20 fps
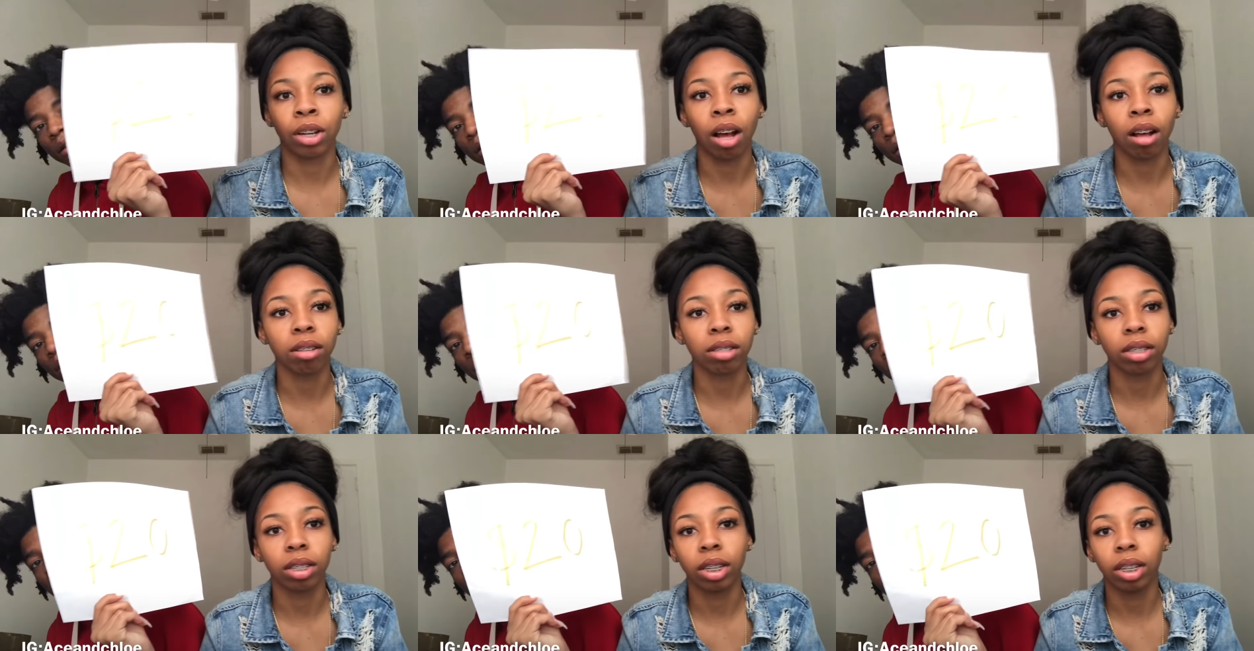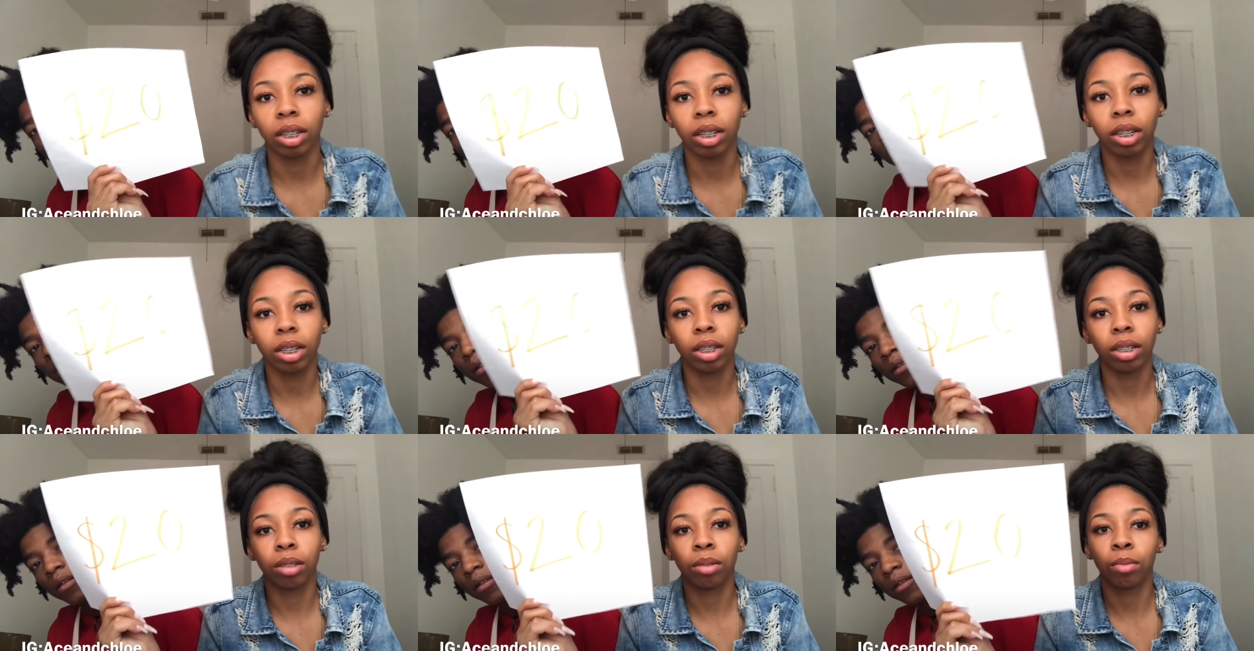Speaker 1: it costs to
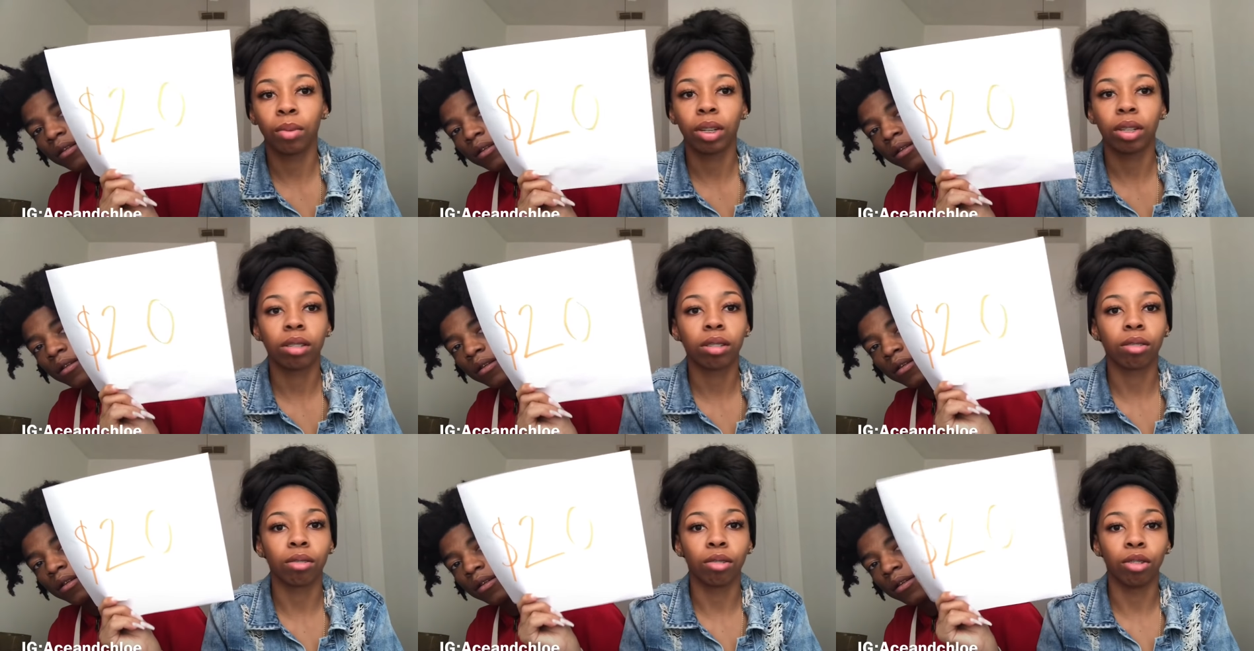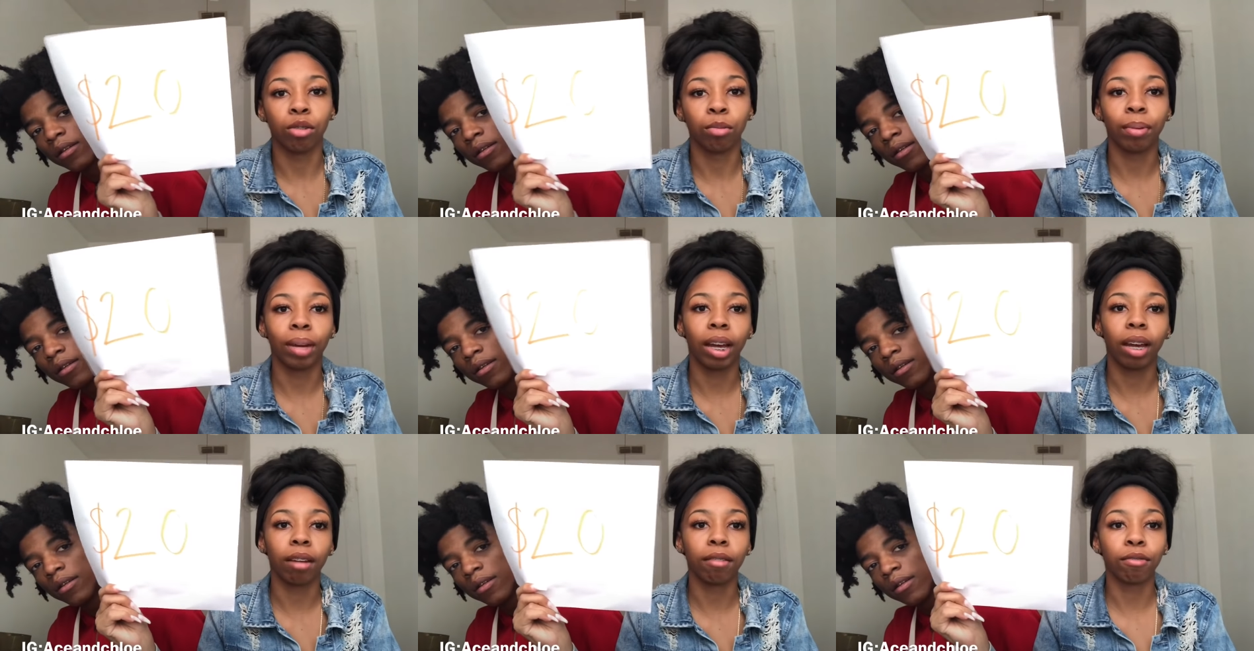get done anyway. So
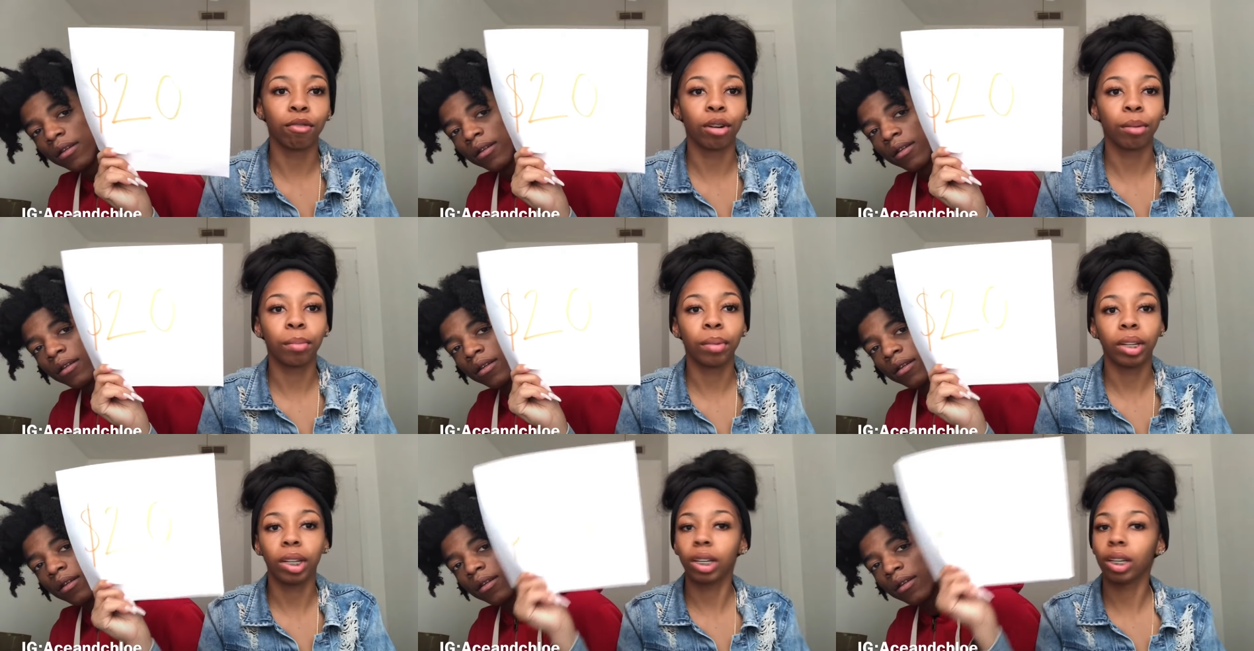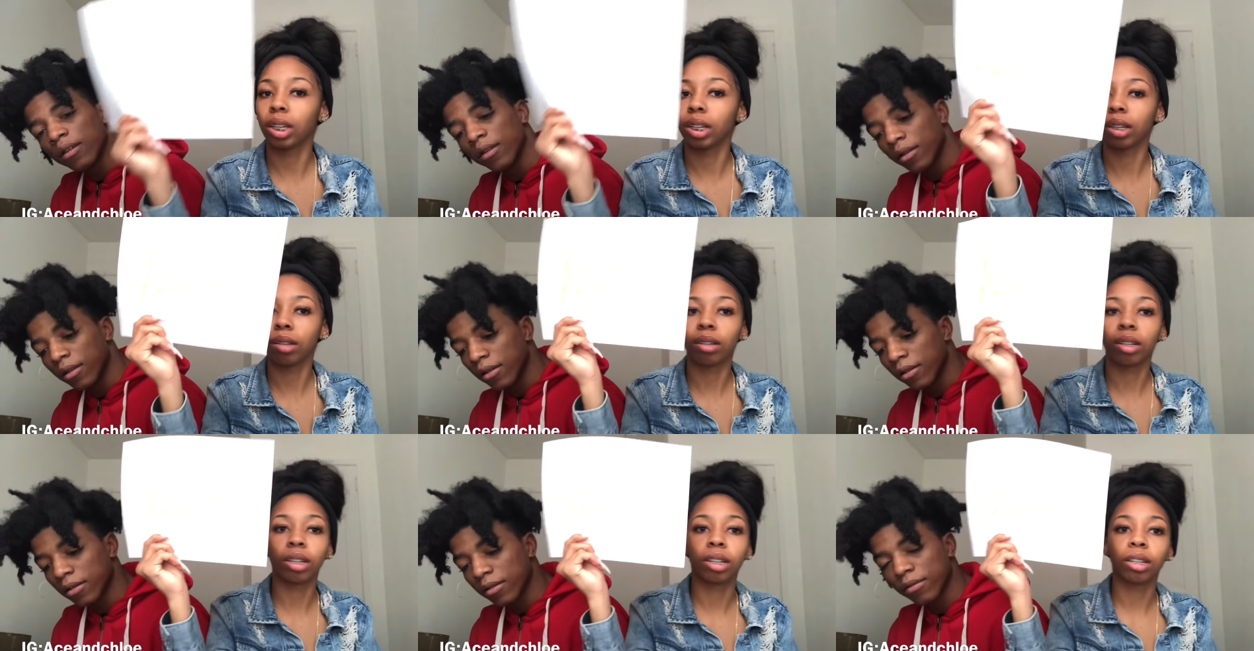you paying for me to
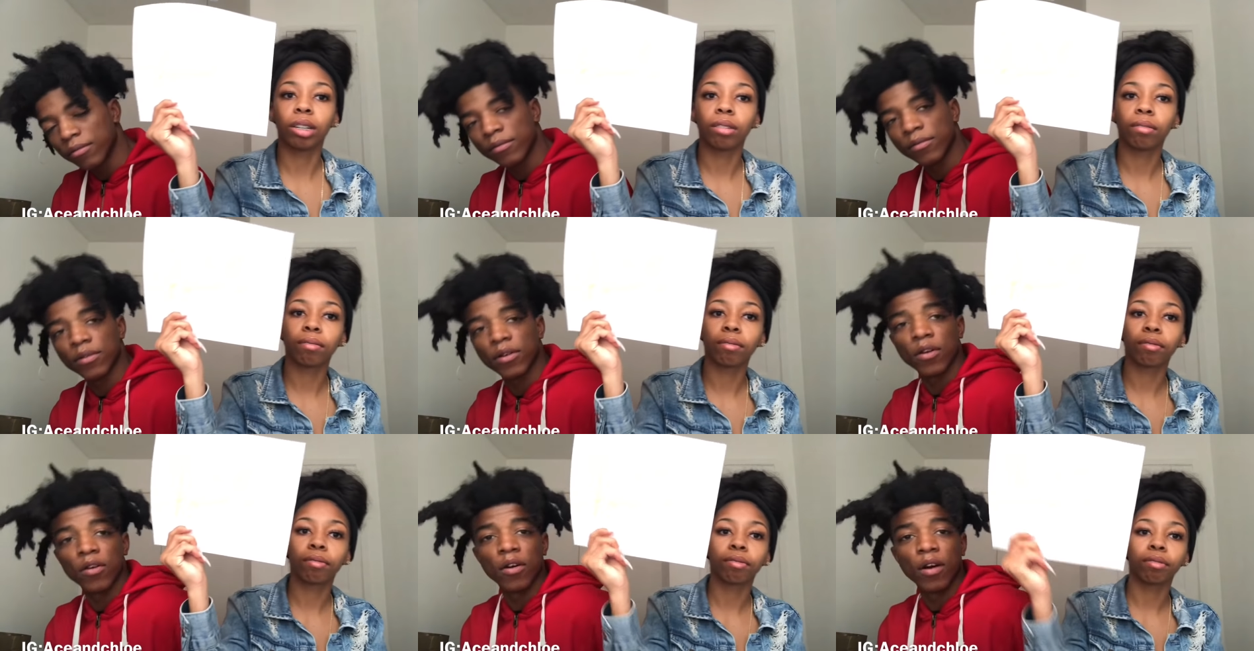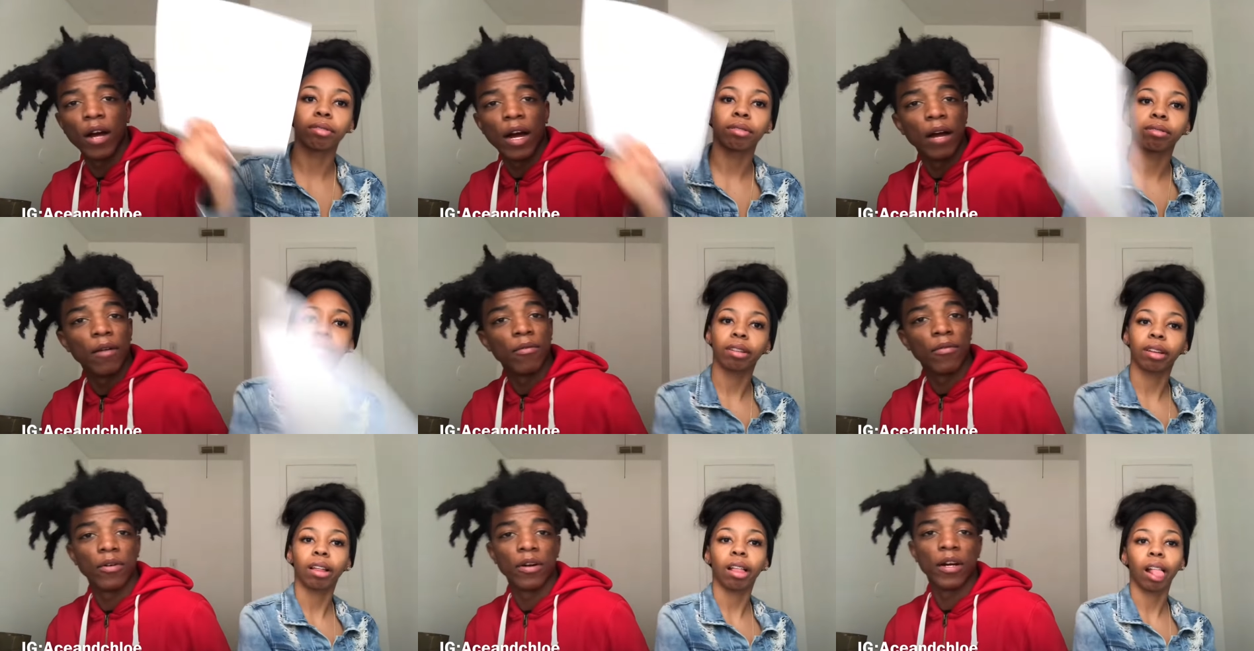get it done? Well, oh,
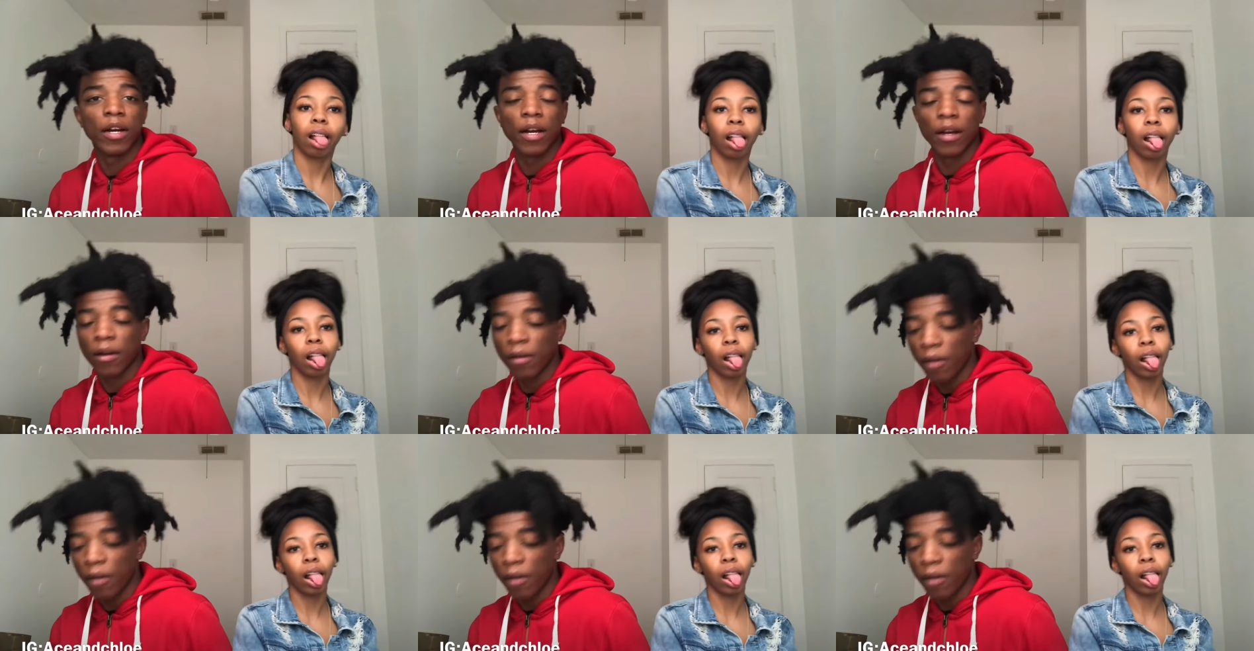I, go